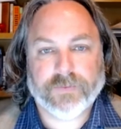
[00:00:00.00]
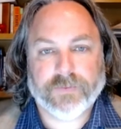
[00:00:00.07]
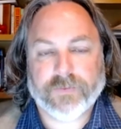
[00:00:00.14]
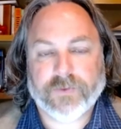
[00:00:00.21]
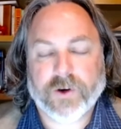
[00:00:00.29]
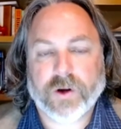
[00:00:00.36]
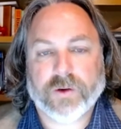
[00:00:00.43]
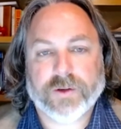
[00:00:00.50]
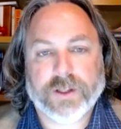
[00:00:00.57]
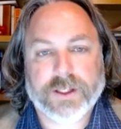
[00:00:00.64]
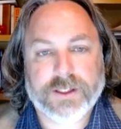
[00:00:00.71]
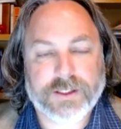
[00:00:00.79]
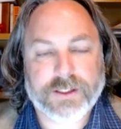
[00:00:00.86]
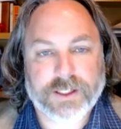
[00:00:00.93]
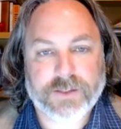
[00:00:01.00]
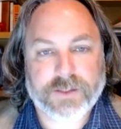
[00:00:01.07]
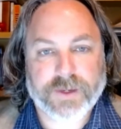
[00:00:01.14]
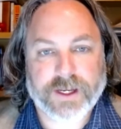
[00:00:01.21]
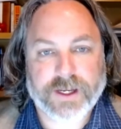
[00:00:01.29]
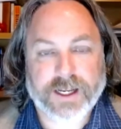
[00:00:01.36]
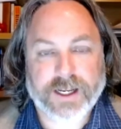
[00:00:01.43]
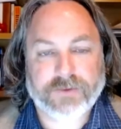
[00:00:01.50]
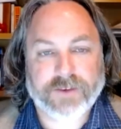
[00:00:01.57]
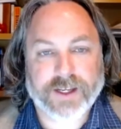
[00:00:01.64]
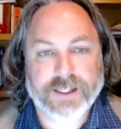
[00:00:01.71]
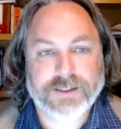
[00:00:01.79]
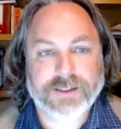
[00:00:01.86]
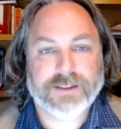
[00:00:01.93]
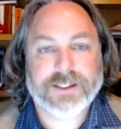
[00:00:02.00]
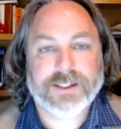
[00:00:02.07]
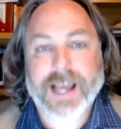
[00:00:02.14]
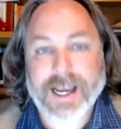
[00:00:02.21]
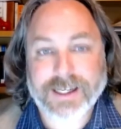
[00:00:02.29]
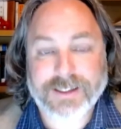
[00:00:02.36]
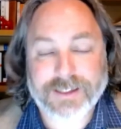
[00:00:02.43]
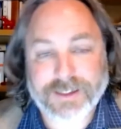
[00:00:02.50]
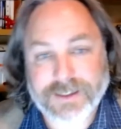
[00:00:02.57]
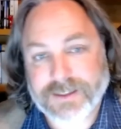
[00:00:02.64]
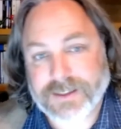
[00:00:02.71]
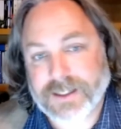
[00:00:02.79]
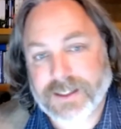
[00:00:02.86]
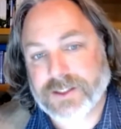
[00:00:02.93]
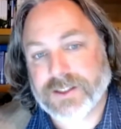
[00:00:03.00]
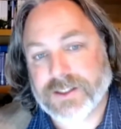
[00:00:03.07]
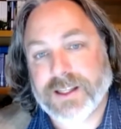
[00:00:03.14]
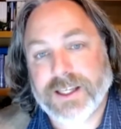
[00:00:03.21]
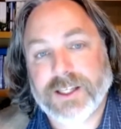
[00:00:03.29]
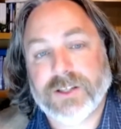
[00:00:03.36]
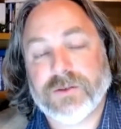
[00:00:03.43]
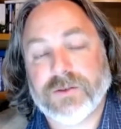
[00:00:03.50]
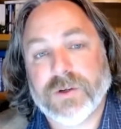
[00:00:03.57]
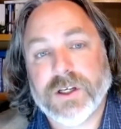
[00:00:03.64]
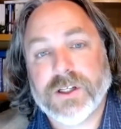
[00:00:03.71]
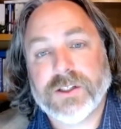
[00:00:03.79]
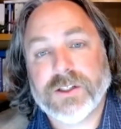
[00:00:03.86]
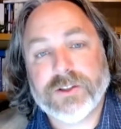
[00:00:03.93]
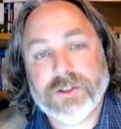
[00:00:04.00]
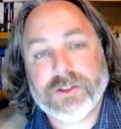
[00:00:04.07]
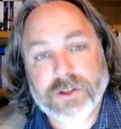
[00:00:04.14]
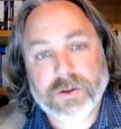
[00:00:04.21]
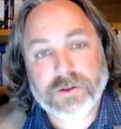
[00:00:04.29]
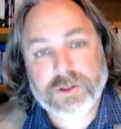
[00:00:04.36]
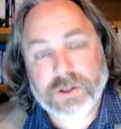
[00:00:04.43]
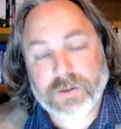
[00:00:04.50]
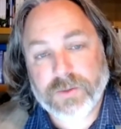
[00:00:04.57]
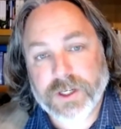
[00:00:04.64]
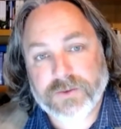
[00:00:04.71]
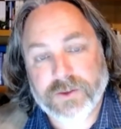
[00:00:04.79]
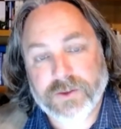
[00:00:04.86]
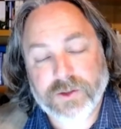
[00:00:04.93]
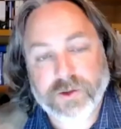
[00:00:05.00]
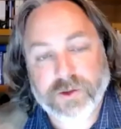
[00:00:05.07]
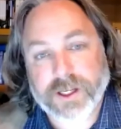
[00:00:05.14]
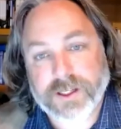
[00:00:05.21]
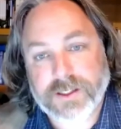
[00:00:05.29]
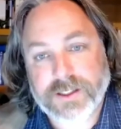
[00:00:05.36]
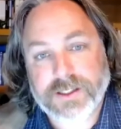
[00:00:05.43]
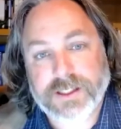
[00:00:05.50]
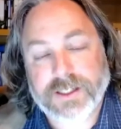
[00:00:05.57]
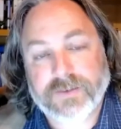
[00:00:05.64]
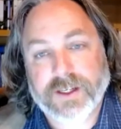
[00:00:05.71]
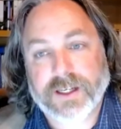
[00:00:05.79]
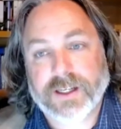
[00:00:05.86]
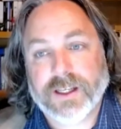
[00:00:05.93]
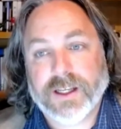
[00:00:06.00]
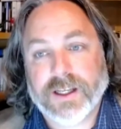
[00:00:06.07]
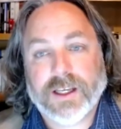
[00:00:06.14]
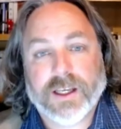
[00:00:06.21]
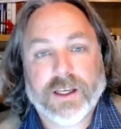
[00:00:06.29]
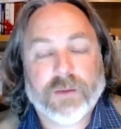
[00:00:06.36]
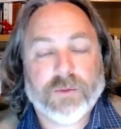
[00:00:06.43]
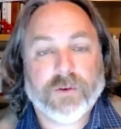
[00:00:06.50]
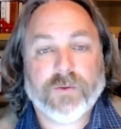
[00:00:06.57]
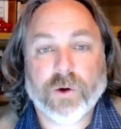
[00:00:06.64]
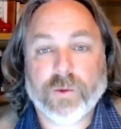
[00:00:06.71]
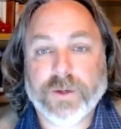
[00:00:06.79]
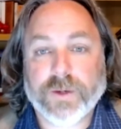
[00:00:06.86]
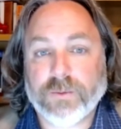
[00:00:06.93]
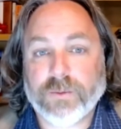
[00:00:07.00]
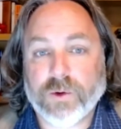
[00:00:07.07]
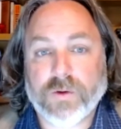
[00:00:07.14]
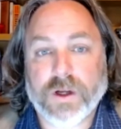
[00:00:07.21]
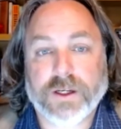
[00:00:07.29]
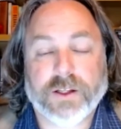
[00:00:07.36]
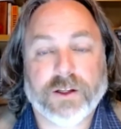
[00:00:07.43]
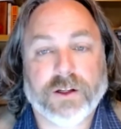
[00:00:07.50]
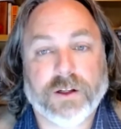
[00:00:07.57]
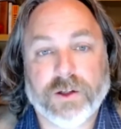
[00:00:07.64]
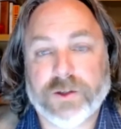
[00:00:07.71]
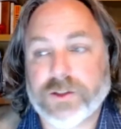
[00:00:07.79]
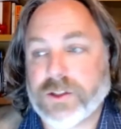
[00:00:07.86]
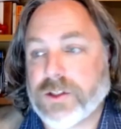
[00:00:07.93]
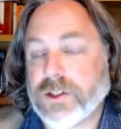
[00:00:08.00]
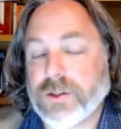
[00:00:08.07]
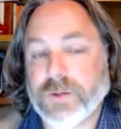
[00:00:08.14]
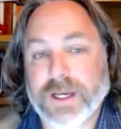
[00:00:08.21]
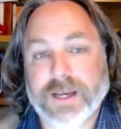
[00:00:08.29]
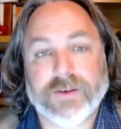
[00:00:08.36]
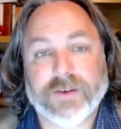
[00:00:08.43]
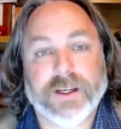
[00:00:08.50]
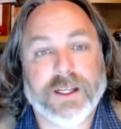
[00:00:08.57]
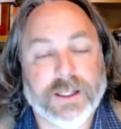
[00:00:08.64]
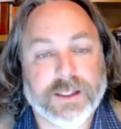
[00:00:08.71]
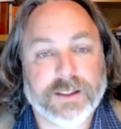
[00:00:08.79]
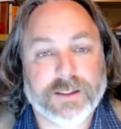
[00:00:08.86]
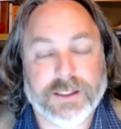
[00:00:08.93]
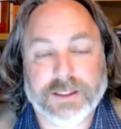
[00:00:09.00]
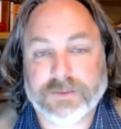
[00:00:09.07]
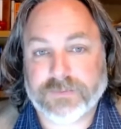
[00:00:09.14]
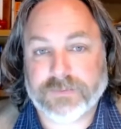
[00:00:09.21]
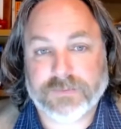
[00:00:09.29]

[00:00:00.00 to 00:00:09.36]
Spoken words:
Ferron, this has been a fantastic discussion. Thank you so, so much for joining us this evening. Before we move on to the conclusion, do you have any, I